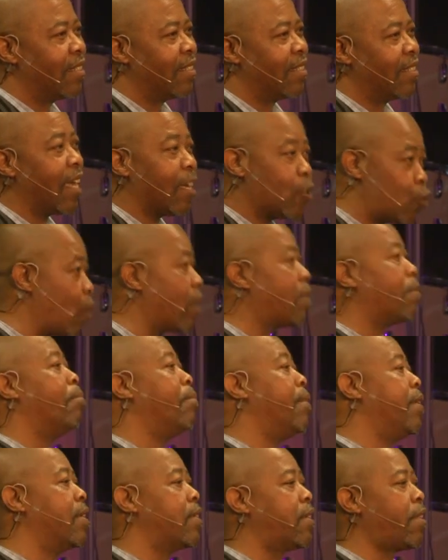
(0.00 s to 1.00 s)
That's what
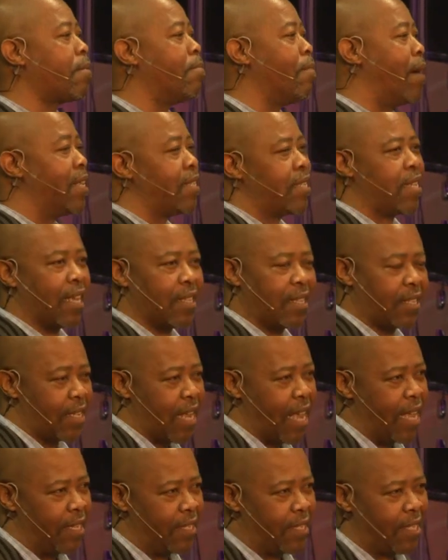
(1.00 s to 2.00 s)
ministry mindset
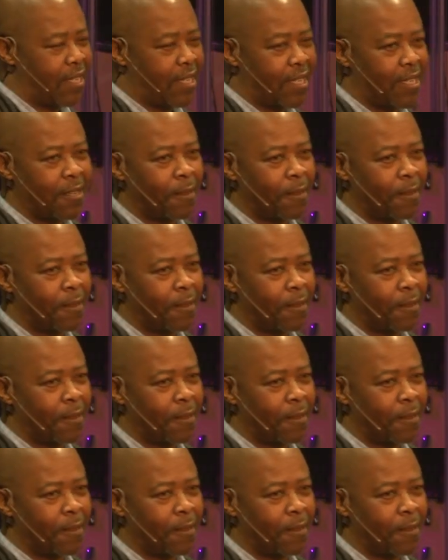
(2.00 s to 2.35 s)
says.